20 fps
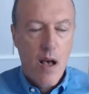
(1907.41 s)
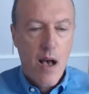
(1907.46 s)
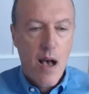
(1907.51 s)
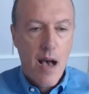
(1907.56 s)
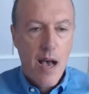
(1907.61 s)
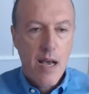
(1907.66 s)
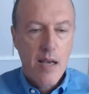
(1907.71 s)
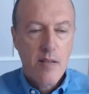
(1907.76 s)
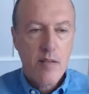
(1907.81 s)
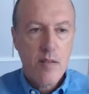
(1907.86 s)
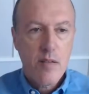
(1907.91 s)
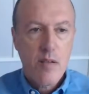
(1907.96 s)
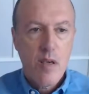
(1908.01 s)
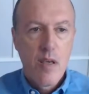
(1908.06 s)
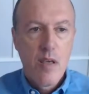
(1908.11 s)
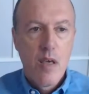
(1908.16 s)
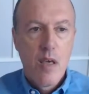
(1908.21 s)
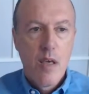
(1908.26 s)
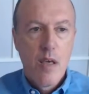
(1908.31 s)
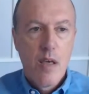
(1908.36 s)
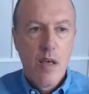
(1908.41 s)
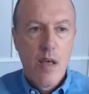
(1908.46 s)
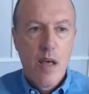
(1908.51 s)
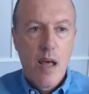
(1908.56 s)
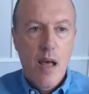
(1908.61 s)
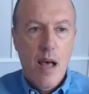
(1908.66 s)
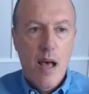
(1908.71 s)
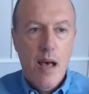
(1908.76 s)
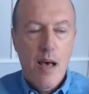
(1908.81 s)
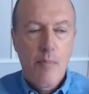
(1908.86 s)
us
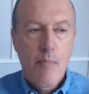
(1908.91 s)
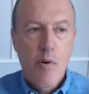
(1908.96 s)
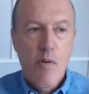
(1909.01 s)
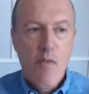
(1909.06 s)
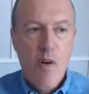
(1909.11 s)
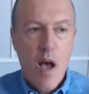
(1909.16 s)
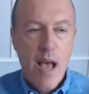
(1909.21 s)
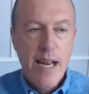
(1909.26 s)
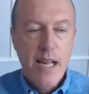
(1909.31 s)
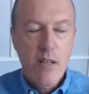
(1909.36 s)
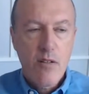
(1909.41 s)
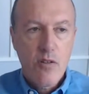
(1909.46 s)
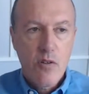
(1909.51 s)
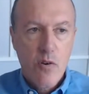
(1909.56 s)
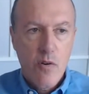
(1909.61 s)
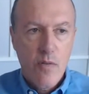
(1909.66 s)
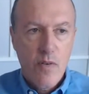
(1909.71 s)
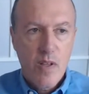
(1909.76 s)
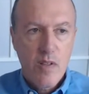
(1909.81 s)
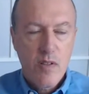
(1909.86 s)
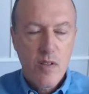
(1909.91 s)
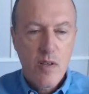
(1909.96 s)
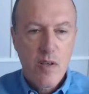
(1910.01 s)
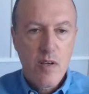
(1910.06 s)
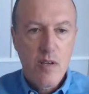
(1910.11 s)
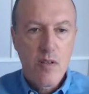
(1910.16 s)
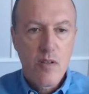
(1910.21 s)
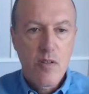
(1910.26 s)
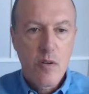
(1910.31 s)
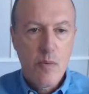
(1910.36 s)
providing
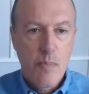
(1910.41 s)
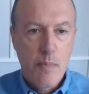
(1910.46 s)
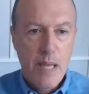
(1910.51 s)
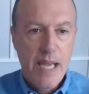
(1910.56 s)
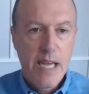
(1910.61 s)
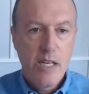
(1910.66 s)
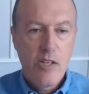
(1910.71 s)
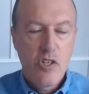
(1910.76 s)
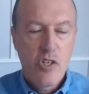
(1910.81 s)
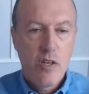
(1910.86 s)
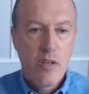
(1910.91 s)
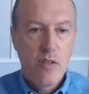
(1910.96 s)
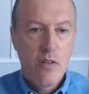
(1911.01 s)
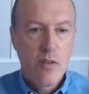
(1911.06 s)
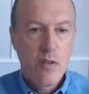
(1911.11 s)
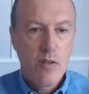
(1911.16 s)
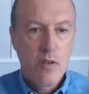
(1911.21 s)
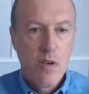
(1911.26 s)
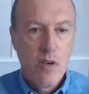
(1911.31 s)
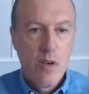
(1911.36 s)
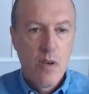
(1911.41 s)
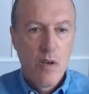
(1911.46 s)
services to patients